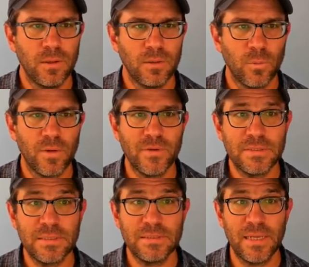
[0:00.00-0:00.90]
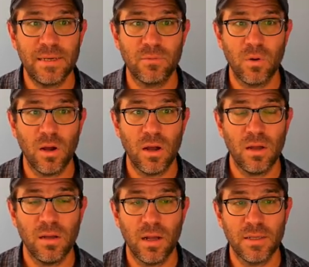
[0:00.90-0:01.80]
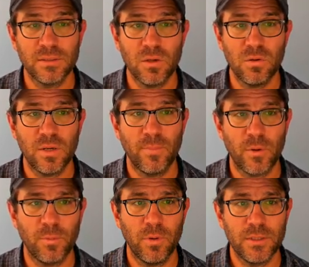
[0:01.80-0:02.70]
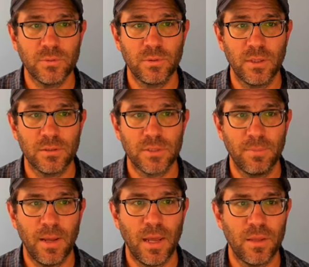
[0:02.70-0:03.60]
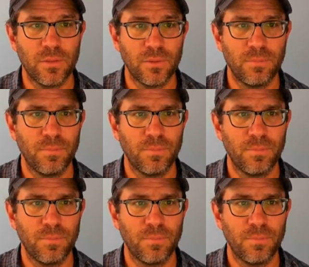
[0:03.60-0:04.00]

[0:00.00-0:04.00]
Wherever I see data raw on its own, I'm going to replace with dollar sign path.